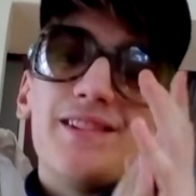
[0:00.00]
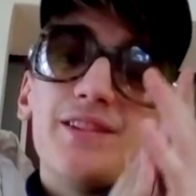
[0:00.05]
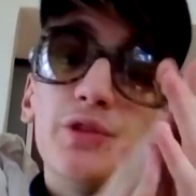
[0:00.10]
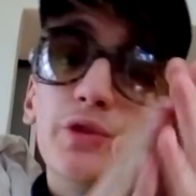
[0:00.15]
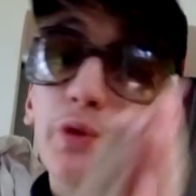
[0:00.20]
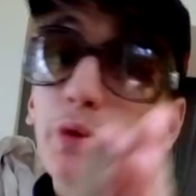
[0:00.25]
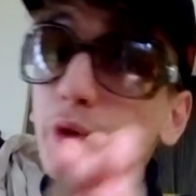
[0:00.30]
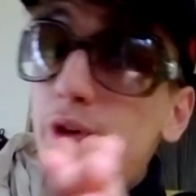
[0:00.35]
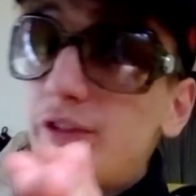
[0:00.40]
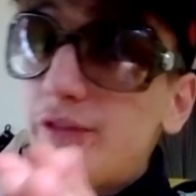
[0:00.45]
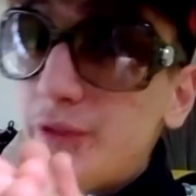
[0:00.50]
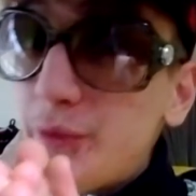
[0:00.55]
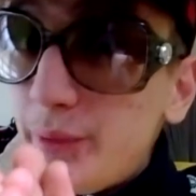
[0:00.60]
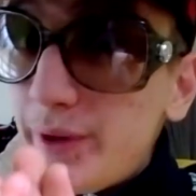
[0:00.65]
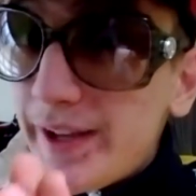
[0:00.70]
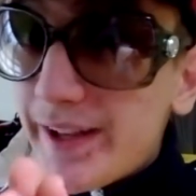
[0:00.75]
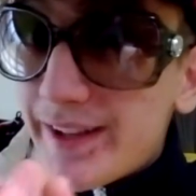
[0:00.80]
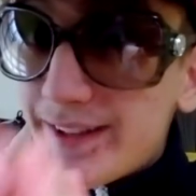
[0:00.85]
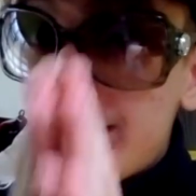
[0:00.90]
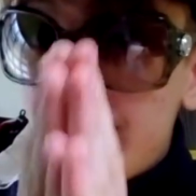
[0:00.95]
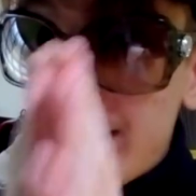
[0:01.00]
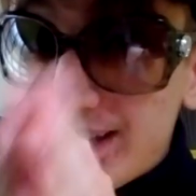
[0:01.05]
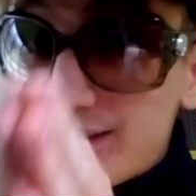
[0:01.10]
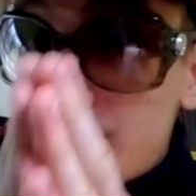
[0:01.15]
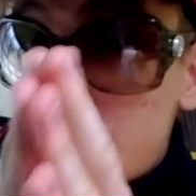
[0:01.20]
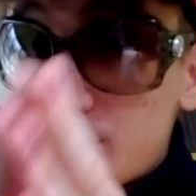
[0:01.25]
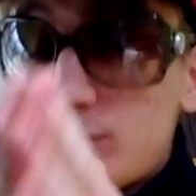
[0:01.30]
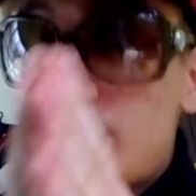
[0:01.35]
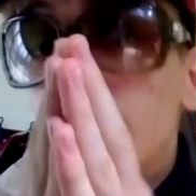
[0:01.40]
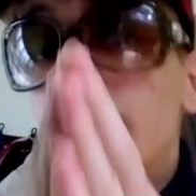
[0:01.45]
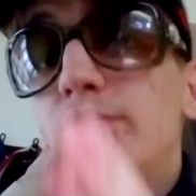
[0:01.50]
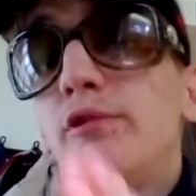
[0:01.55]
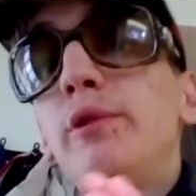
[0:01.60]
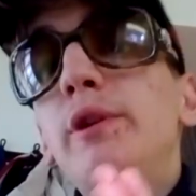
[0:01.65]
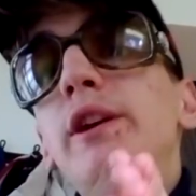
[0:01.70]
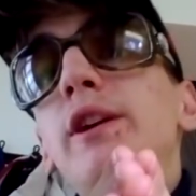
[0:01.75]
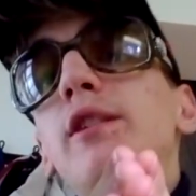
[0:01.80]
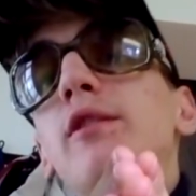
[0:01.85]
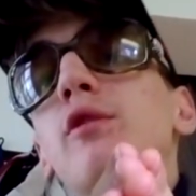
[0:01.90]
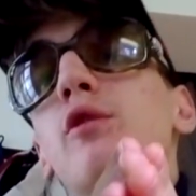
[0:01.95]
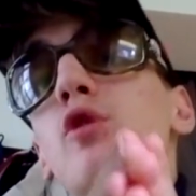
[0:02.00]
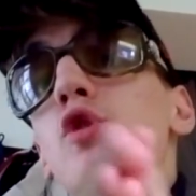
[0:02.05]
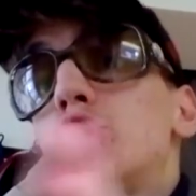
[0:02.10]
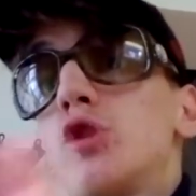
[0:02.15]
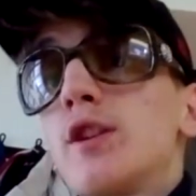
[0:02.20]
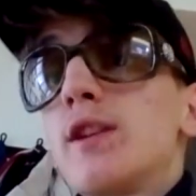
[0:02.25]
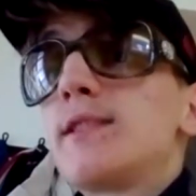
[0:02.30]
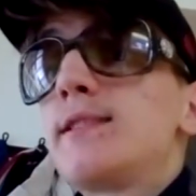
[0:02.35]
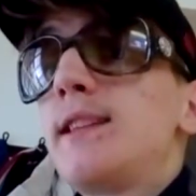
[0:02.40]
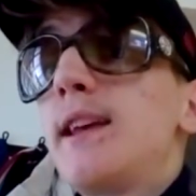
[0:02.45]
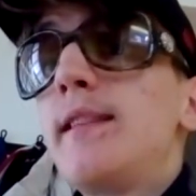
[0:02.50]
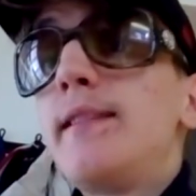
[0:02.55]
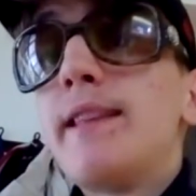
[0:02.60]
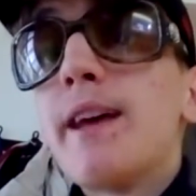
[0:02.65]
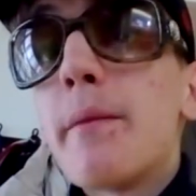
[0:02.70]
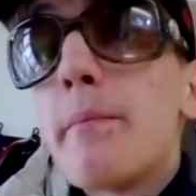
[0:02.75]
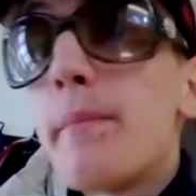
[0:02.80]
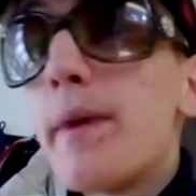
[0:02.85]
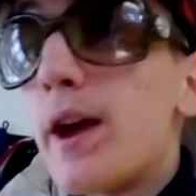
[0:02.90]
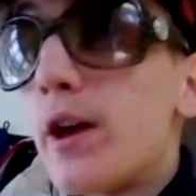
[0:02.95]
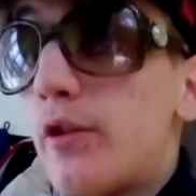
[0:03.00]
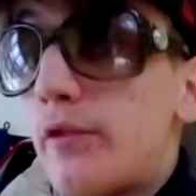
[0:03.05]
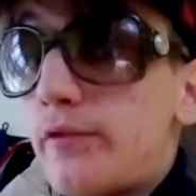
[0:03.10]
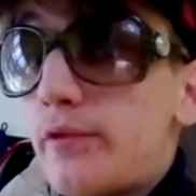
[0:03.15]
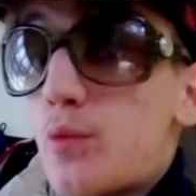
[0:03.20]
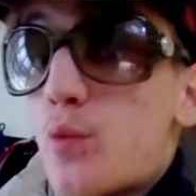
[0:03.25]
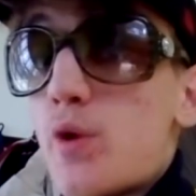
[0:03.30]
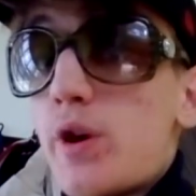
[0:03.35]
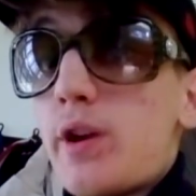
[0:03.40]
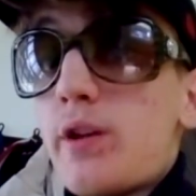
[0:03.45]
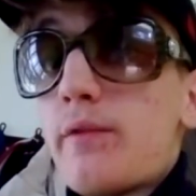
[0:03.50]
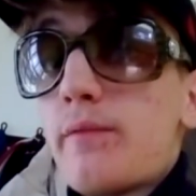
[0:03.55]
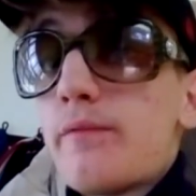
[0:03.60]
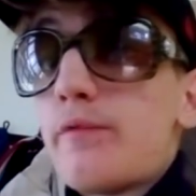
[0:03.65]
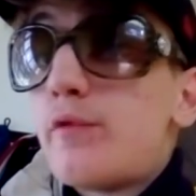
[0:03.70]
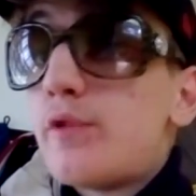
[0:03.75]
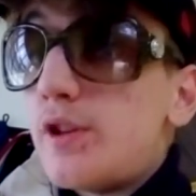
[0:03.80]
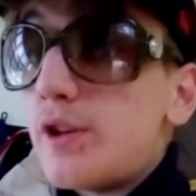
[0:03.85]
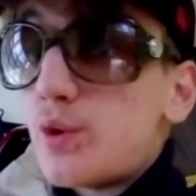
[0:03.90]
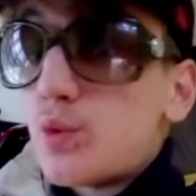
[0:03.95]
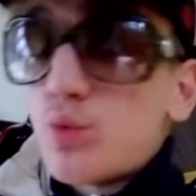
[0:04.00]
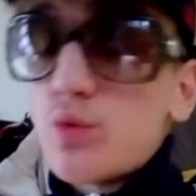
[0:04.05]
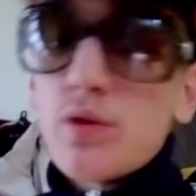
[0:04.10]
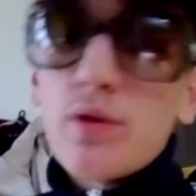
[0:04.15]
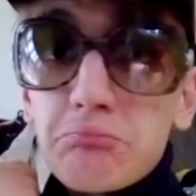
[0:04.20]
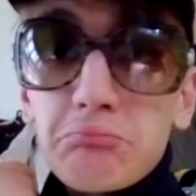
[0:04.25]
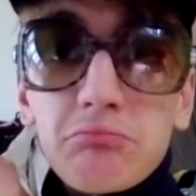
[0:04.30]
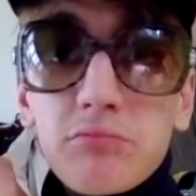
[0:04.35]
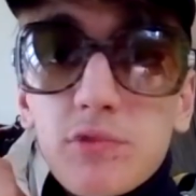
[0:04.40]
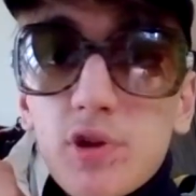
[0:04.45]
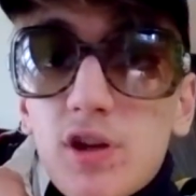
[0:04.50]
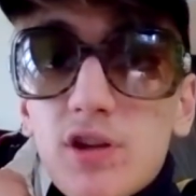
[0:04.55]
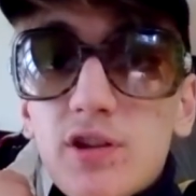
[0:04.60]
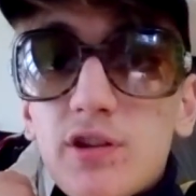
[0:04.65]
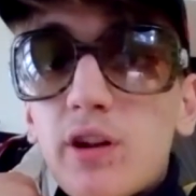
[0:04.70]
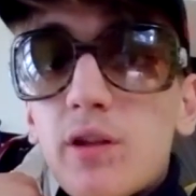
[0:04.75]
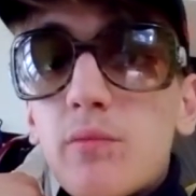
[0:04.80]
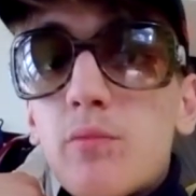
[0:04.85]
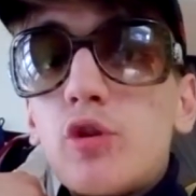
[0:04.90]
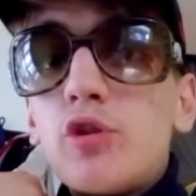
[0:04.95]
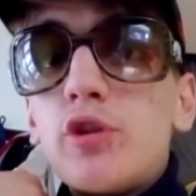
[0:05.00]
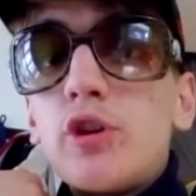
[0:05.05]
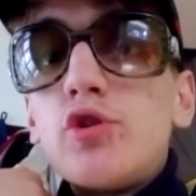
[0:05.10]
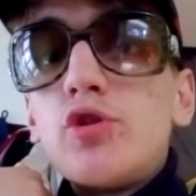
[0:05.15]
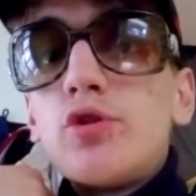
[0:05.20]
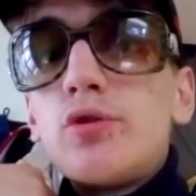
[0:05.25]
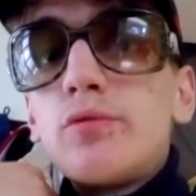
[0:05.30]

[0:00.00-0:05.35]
Dude of the week, that dude of the week, or should I say that man of the week for this one, easily Modric.